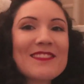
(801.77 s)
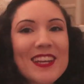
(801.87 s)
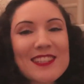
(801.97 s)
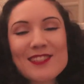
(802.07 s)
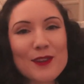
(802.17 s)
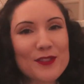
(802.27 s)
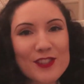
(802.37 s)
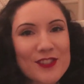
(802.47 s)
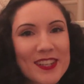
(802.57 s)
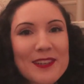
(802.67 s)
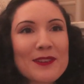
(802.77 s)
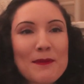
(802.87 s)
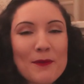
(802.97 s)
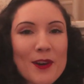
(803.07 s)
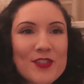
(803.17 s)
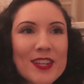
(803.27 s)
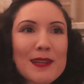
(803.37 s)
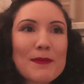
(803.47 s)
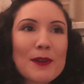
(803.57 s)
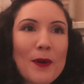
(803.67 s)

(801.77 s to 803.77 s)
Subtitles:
It's so frustrating when I'm watching and I'm like,